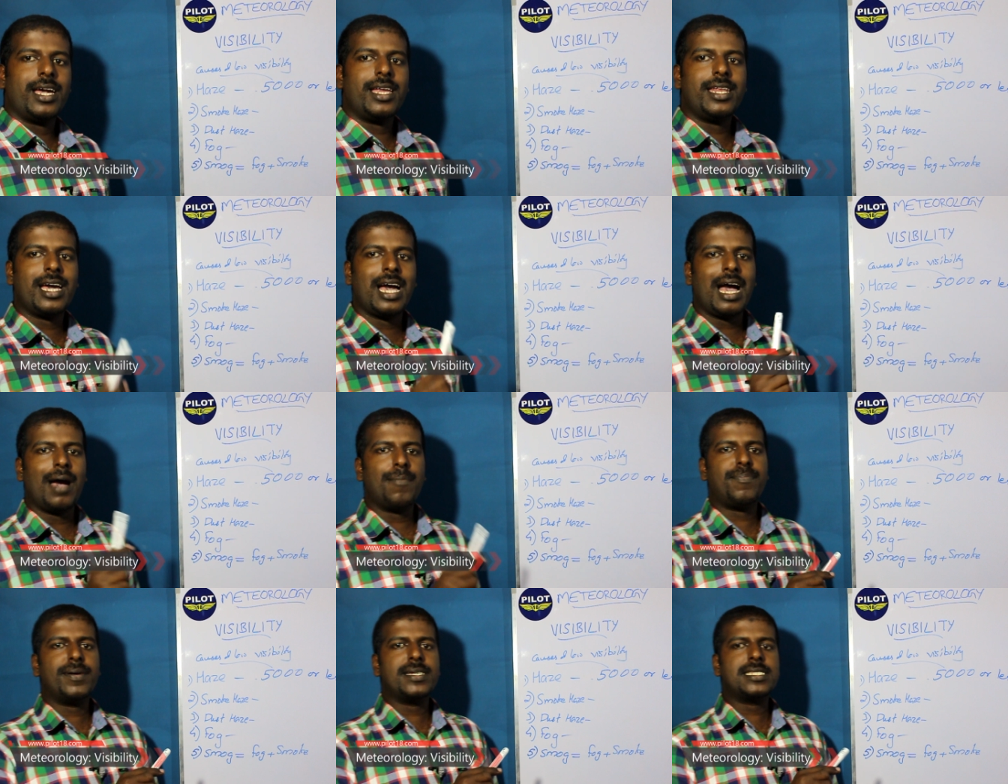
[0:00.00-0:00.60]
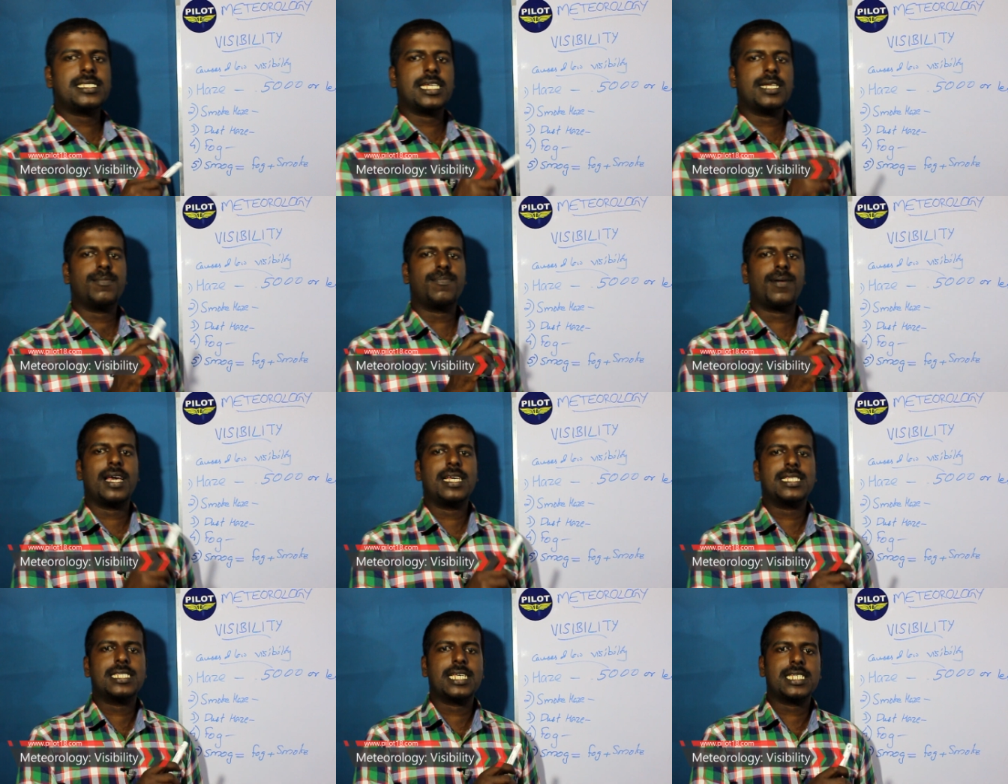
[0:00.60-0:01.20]
it happens in
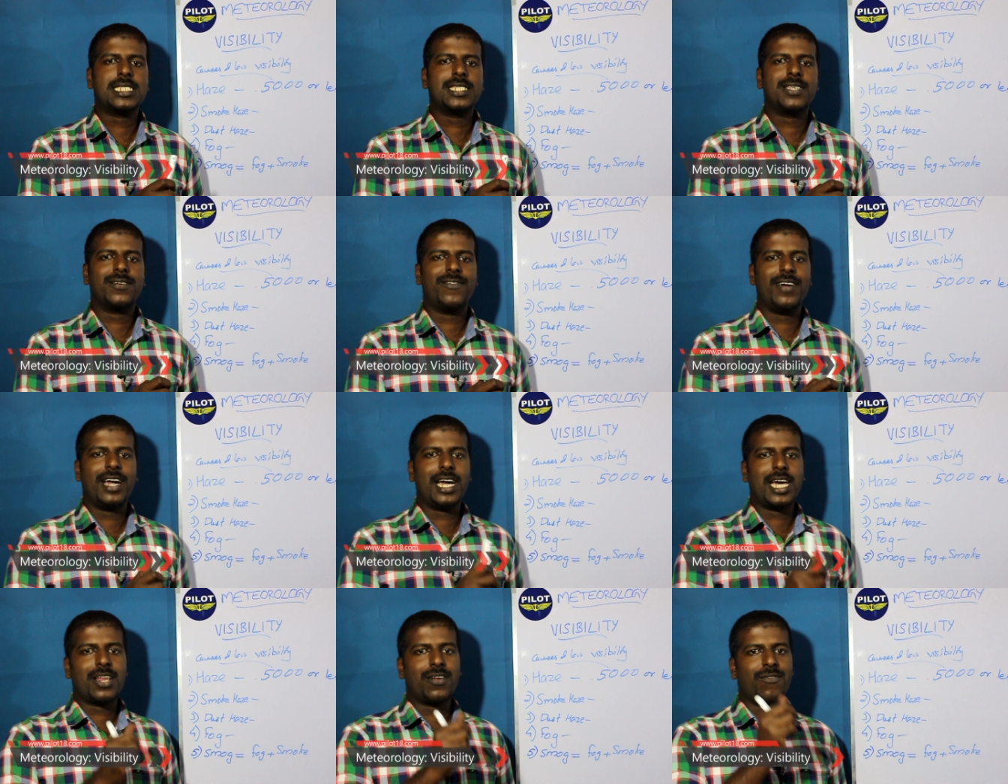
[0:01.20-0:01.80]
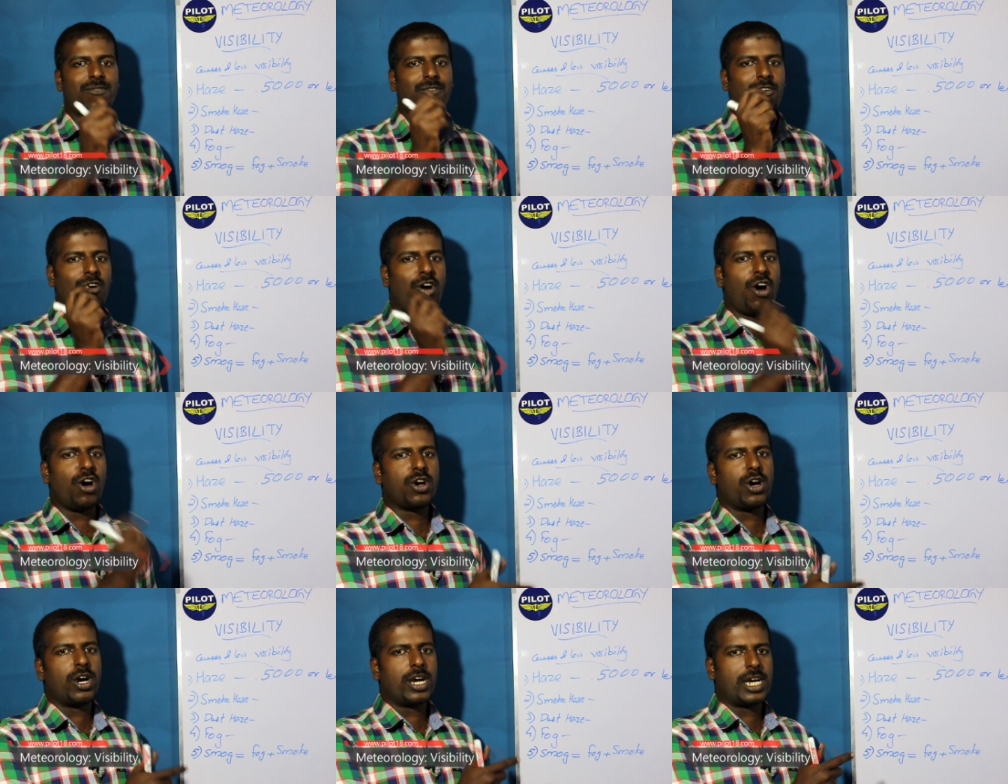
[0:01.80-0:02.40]
places where
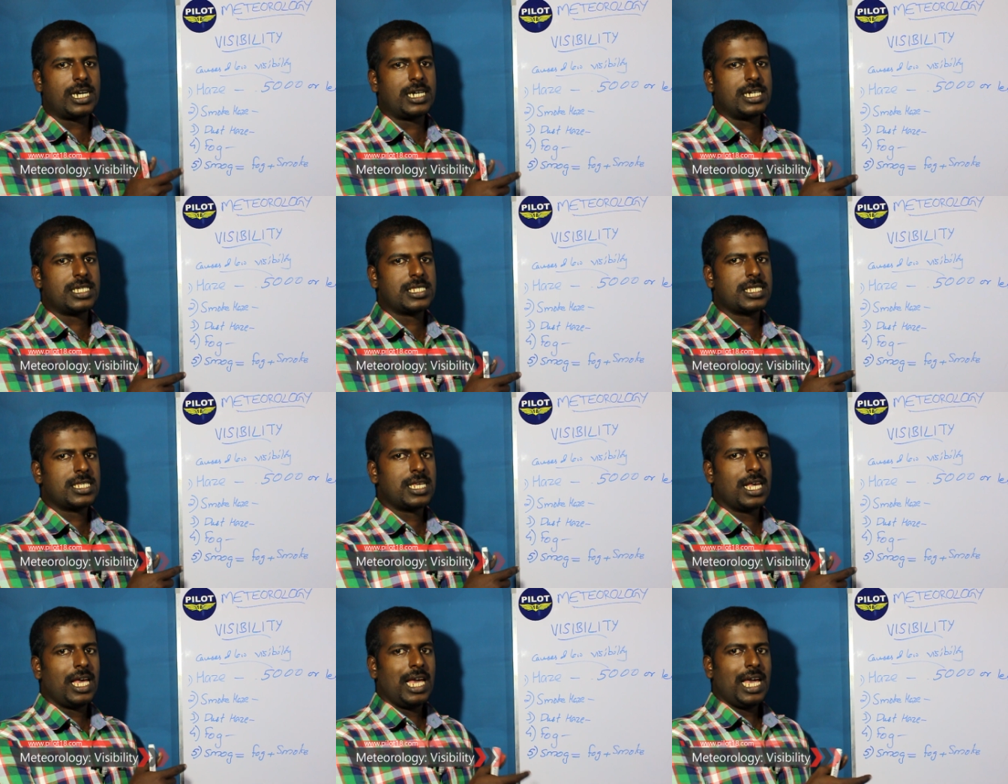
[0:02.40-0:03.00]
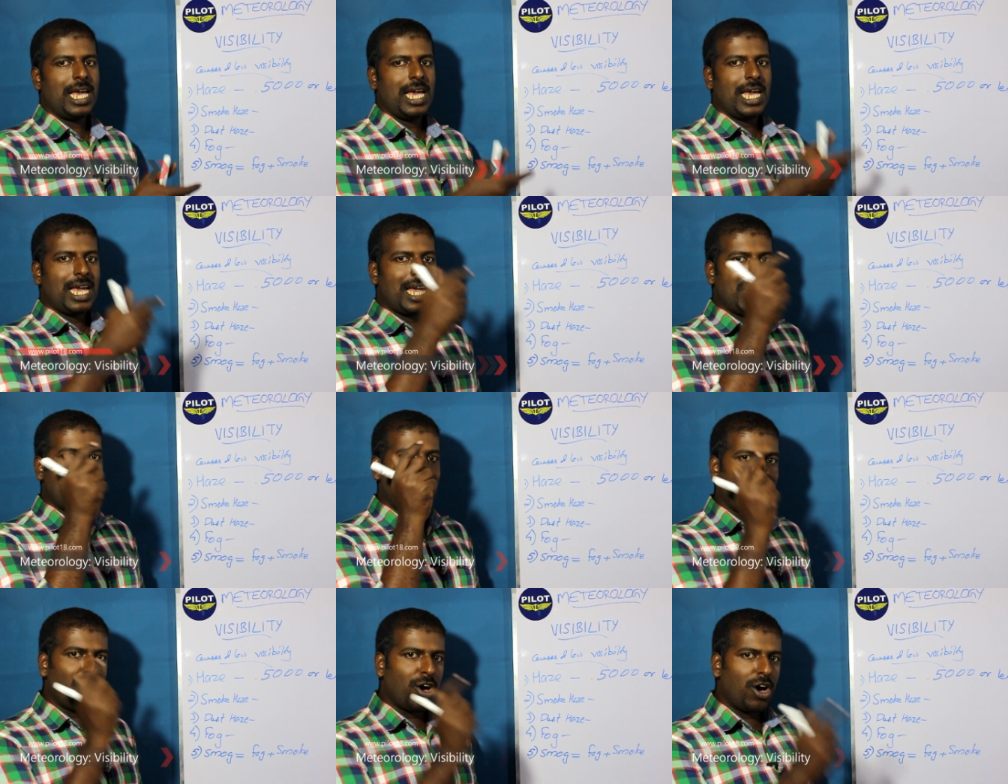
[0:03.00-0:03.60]
fog occurs
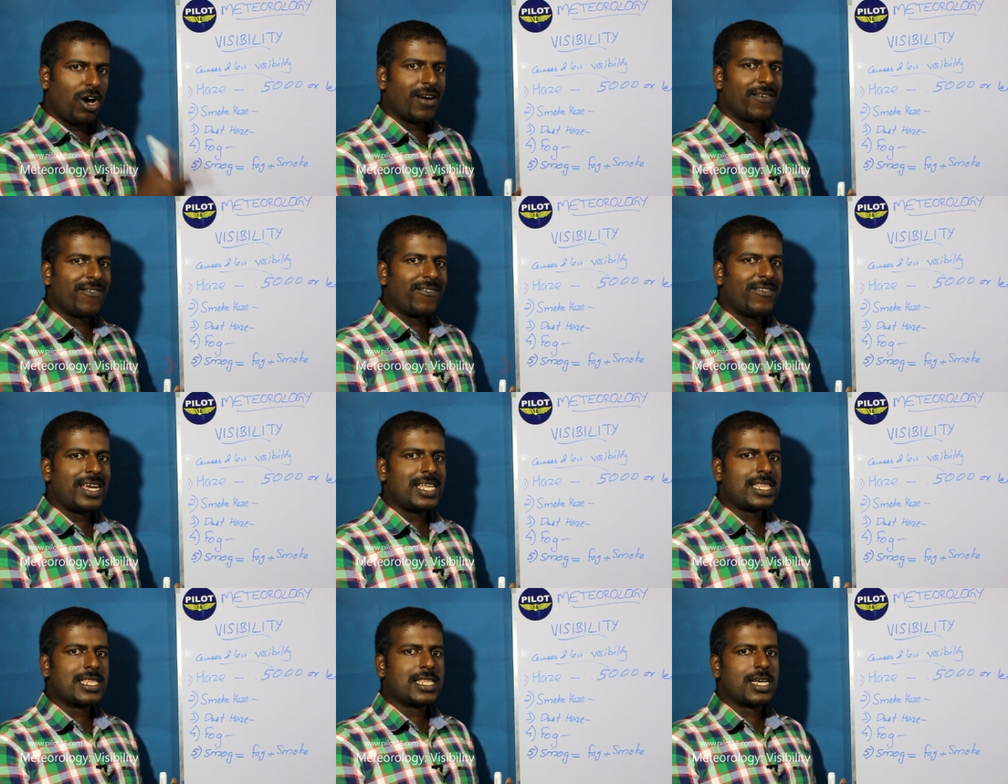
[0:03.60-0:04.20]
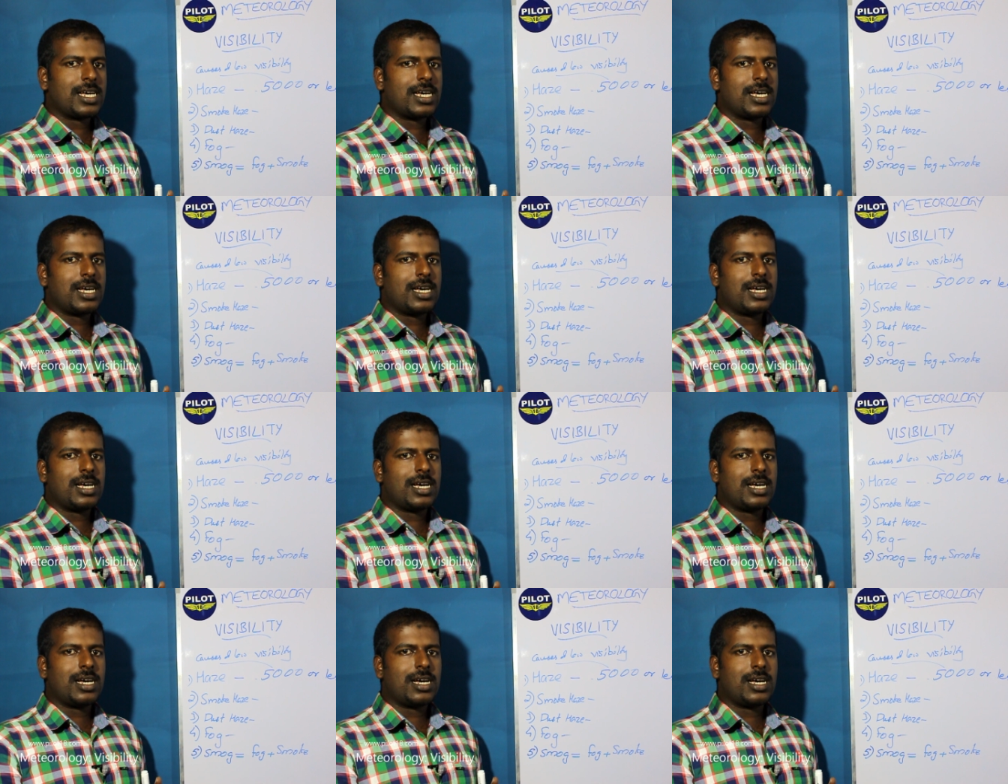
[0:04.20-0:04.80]
along with
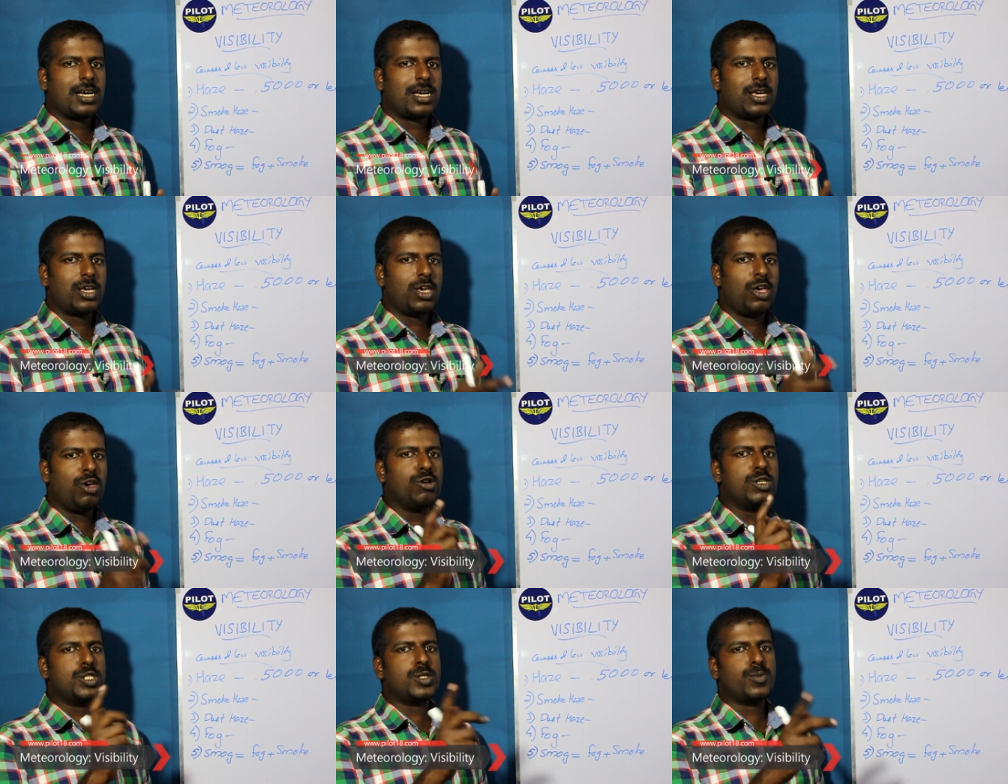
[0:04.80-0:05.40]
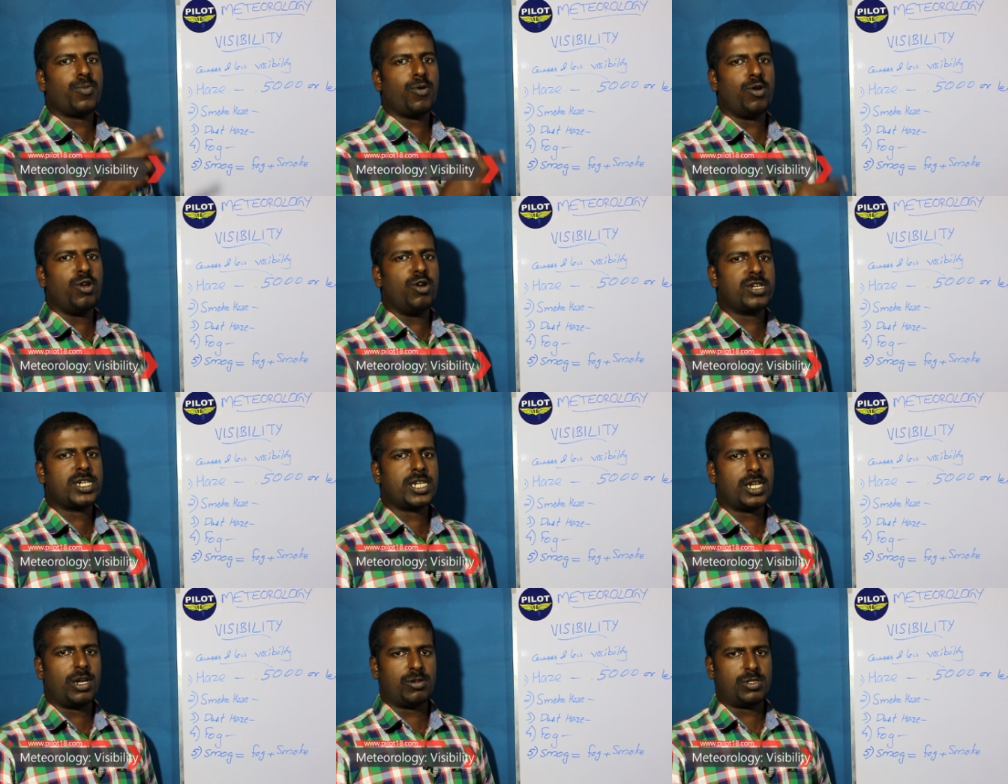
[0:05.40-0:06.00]
huge
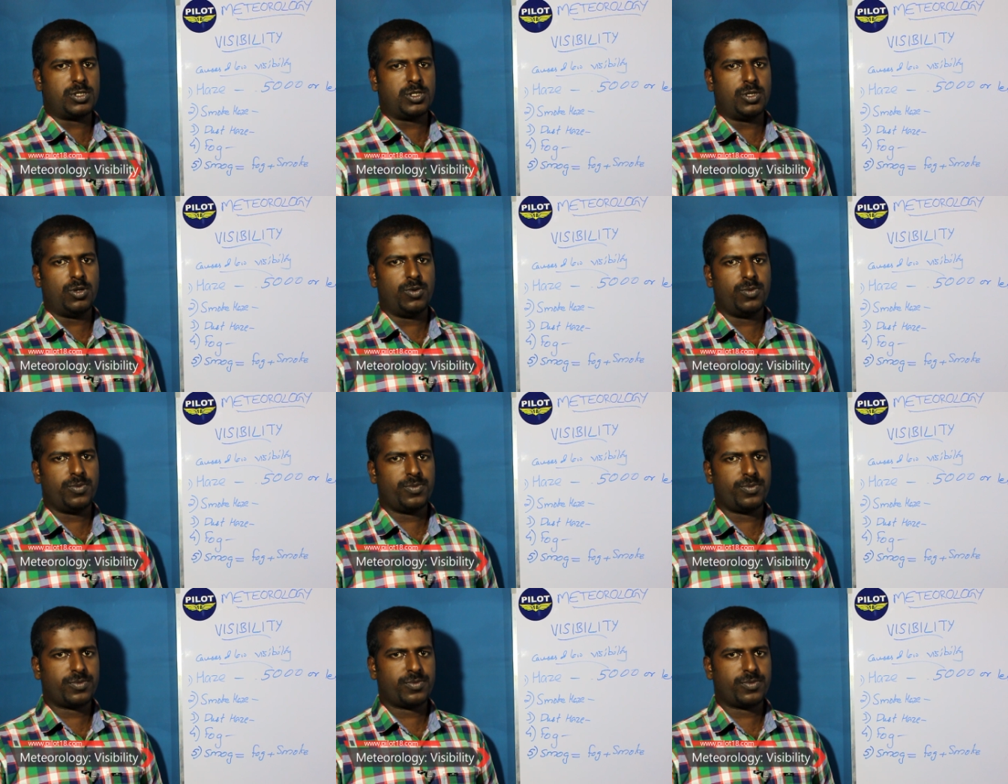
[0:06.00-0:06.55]
pollution also